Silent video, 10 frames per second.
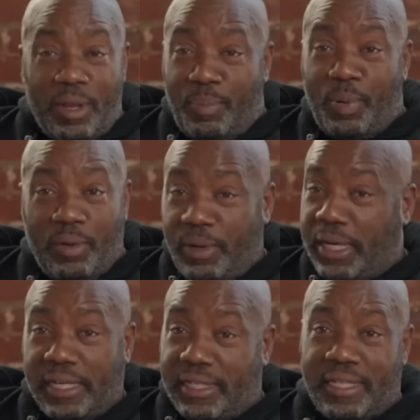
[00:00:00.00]
other Puerto
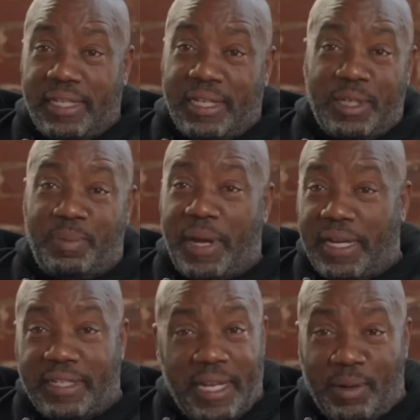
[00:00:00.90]
Ricans in this
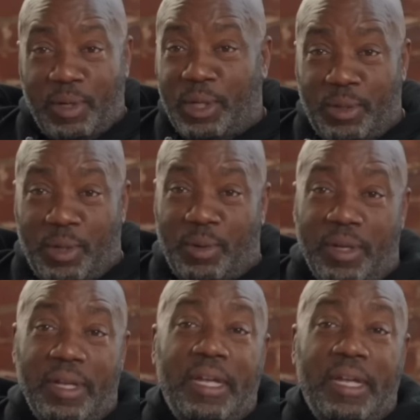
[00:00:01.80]
space. Like, what are you doing?